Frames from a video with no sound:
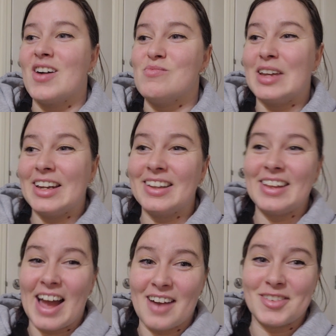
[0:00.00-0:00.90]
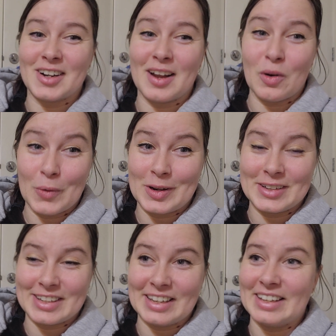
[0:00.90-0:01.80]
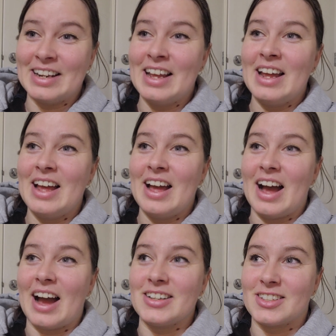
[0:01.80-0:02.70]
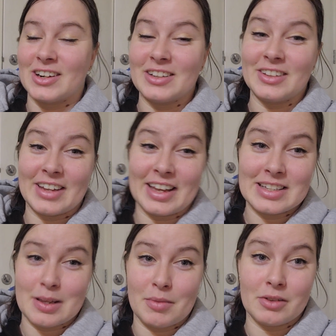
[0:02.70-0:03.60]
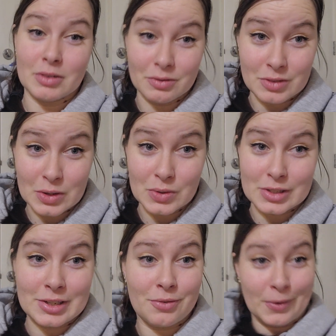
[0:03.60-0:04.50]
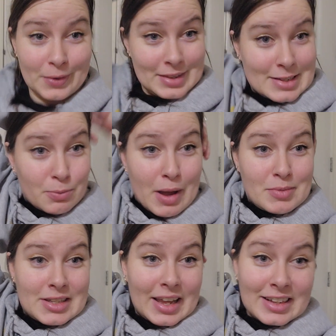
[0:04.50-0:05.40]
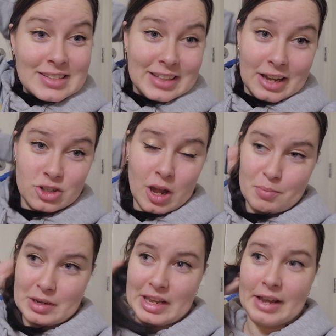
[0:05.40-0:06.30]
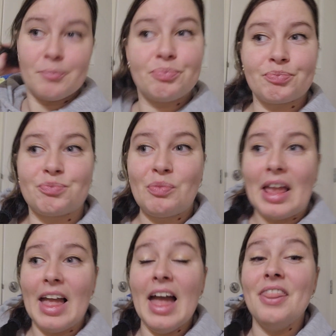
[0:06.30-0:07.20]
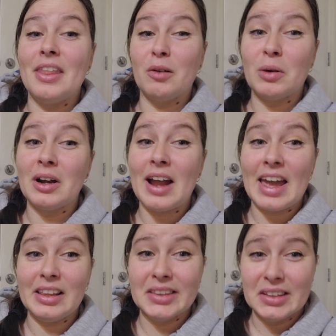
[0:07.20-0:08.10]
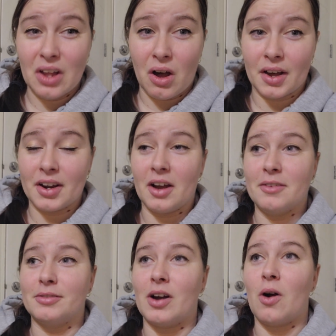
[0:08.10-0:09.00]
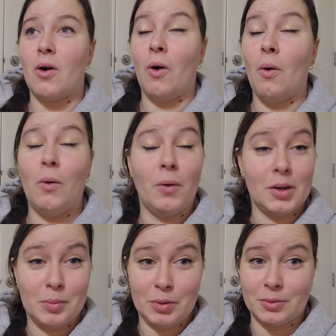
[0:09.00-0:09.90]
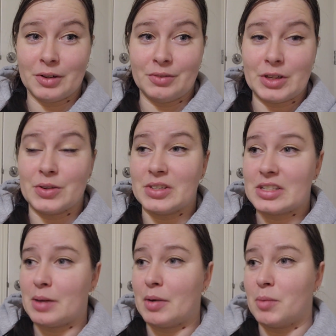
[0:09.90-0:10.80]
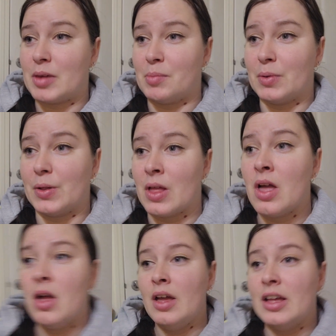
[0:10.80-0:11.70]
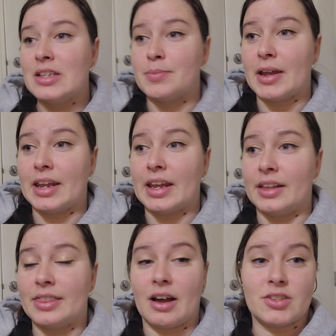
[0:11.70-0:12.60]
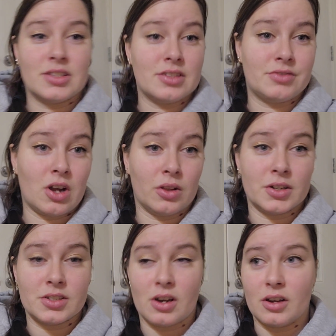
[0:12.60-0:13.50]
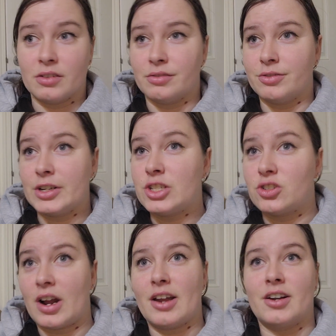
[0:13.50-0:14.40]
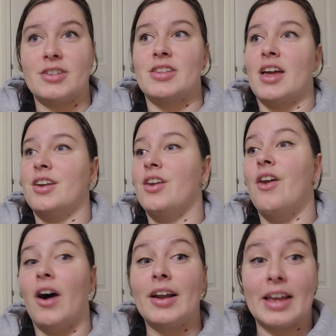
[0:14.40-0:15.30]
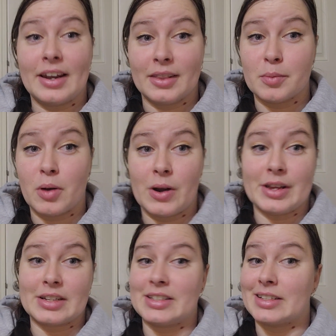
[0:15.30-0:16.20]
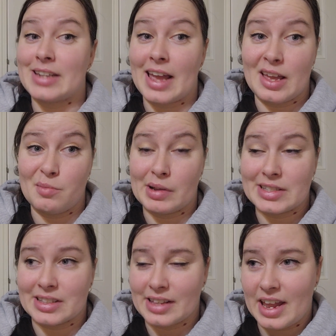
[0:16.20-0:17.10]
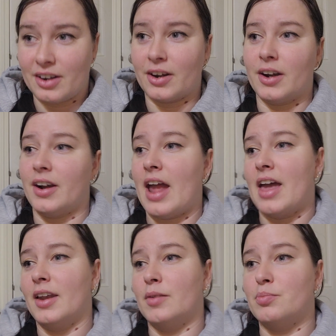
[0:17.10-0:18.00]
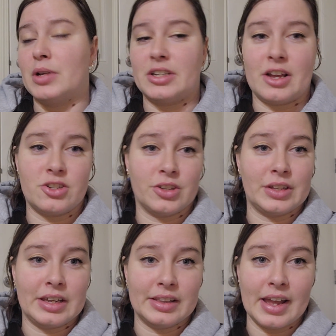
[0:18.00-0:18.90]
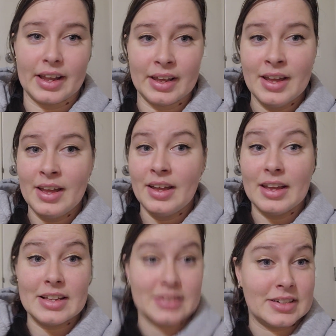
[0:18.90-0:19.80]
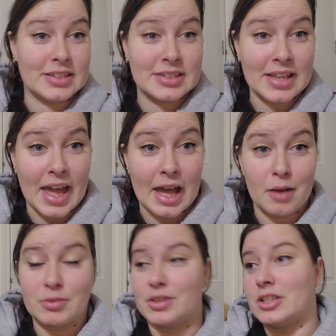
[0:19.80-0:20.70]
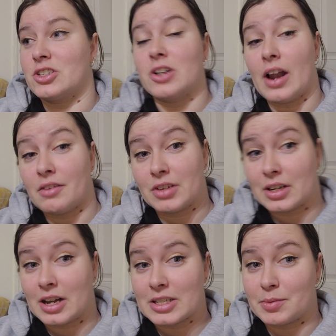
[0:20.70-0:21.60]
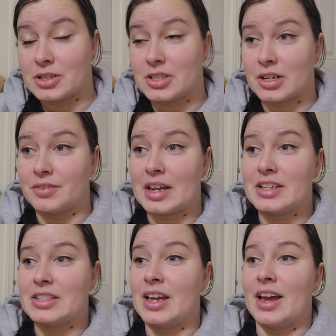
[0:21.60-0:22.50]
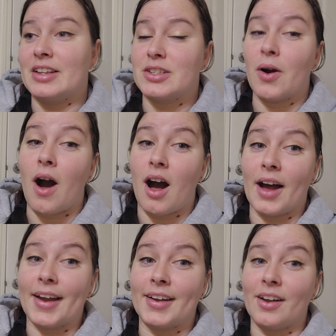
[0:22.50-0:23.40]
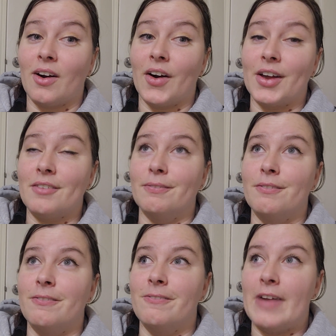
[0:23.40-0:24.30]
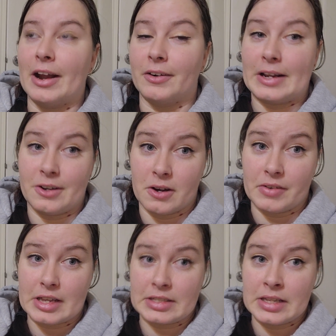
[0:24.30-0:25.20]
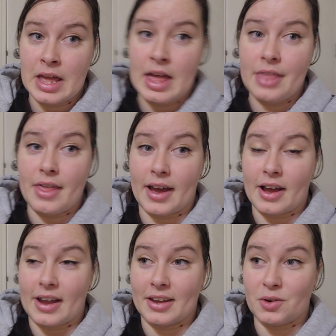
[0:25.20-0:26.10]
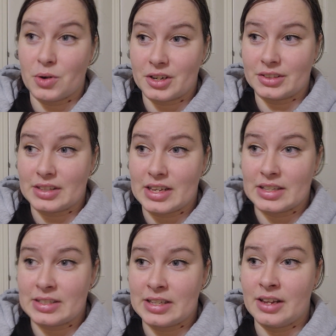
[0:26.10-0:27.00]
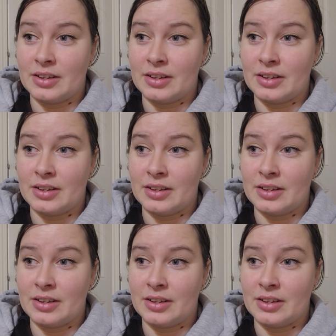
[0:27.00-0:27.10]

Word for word: immediately after I ordered it, I started looking at some of the reviews for this website slash company, and there were a lot of horrible reviews about people spending thousands of dollars on freeze dryers and not getting their products six to eight months later and potentially like is it a scam? Do they just not have good customer service? And so I got very nervous that I had ordered this